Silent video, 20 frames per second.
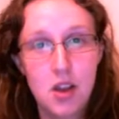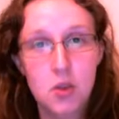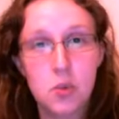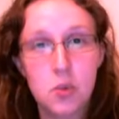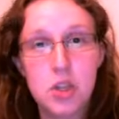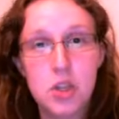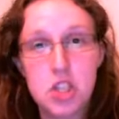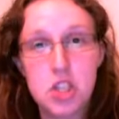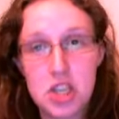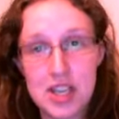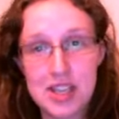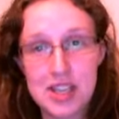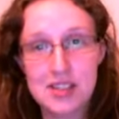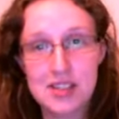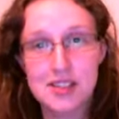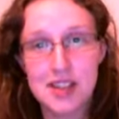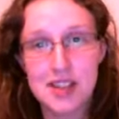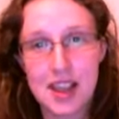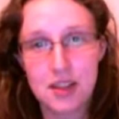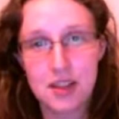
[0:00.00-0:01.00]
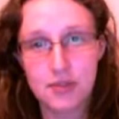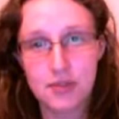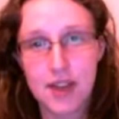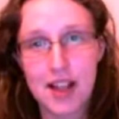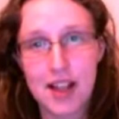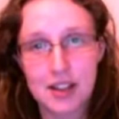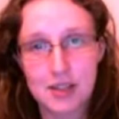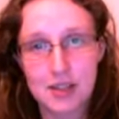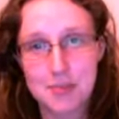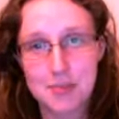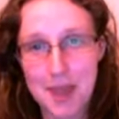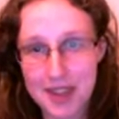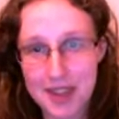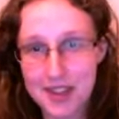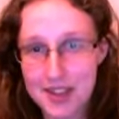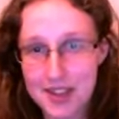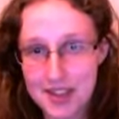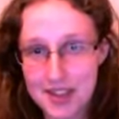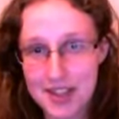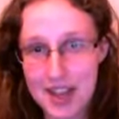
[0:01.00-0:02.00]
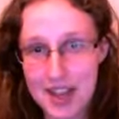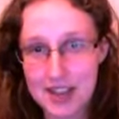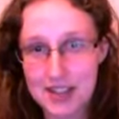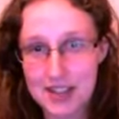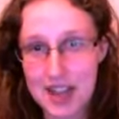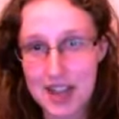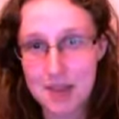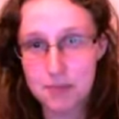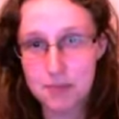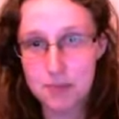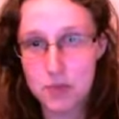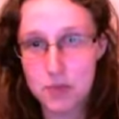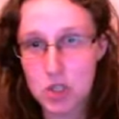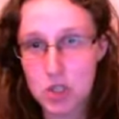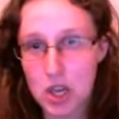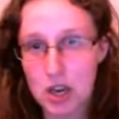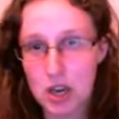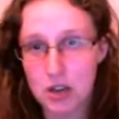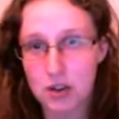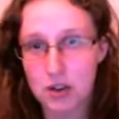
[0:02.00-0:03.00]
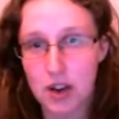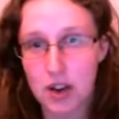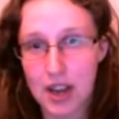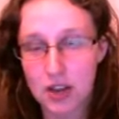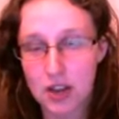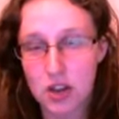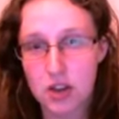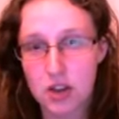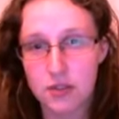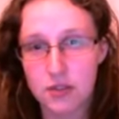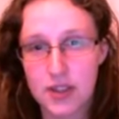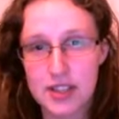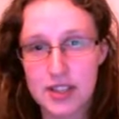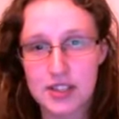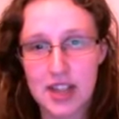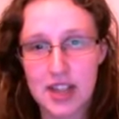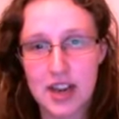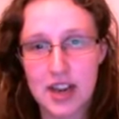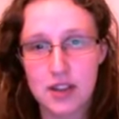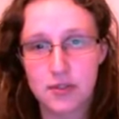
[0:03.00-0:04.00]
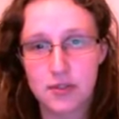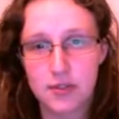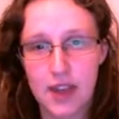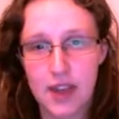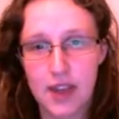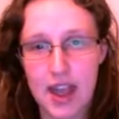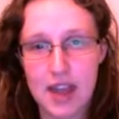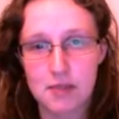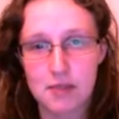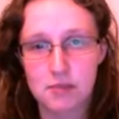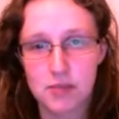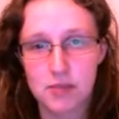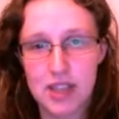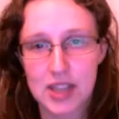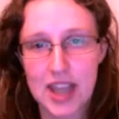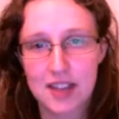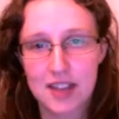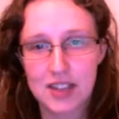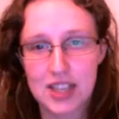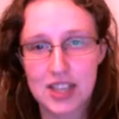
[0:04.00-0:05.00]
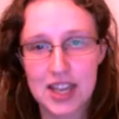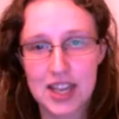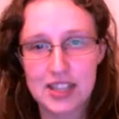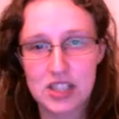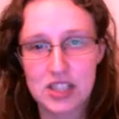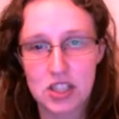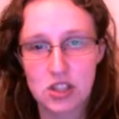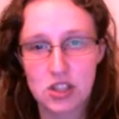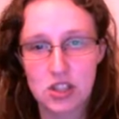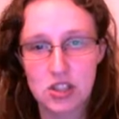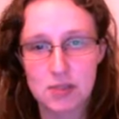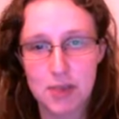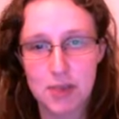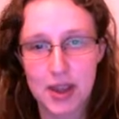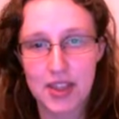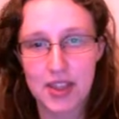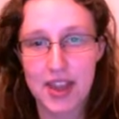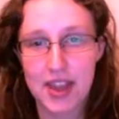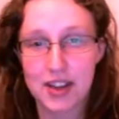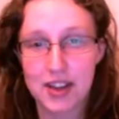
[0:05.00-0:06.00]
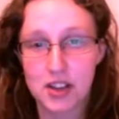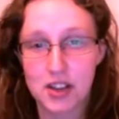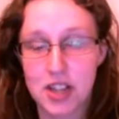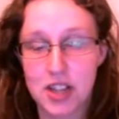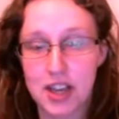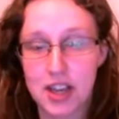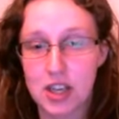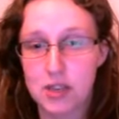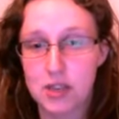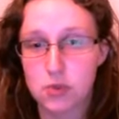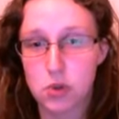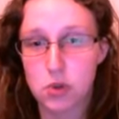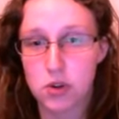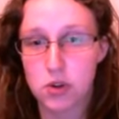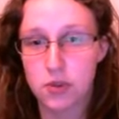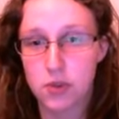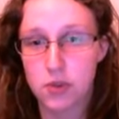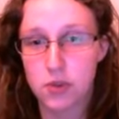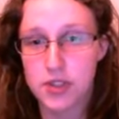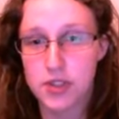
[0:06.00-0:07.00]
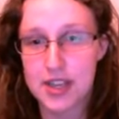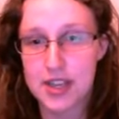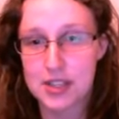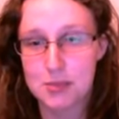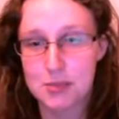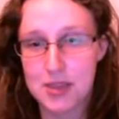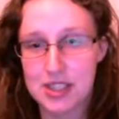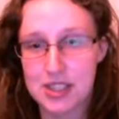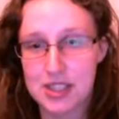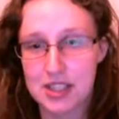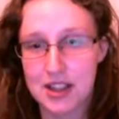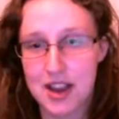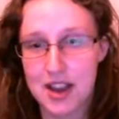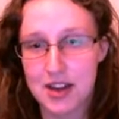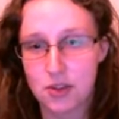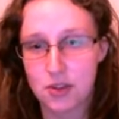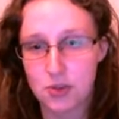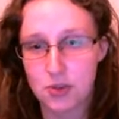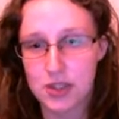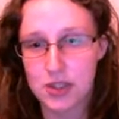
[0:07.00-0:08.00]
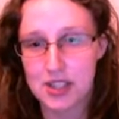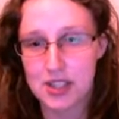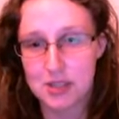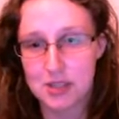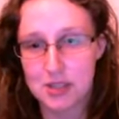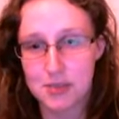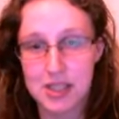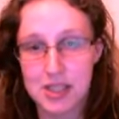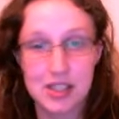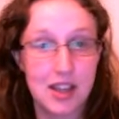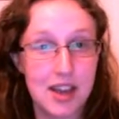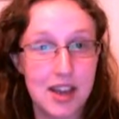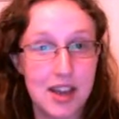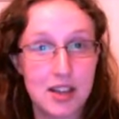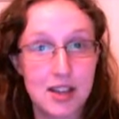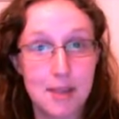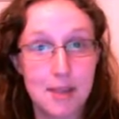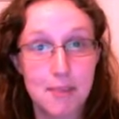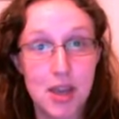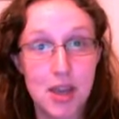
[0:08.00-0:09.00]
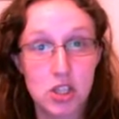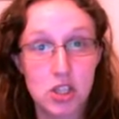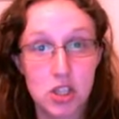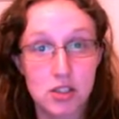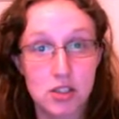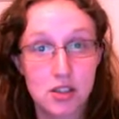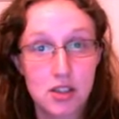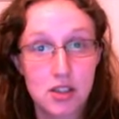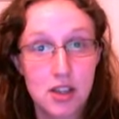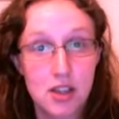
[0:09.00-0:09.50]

which is a valid method in the exam. So I could have, instead of calculating using Pythagoras, I could have drawn a 4 centimetre line, 3 centimetre line, and then measured.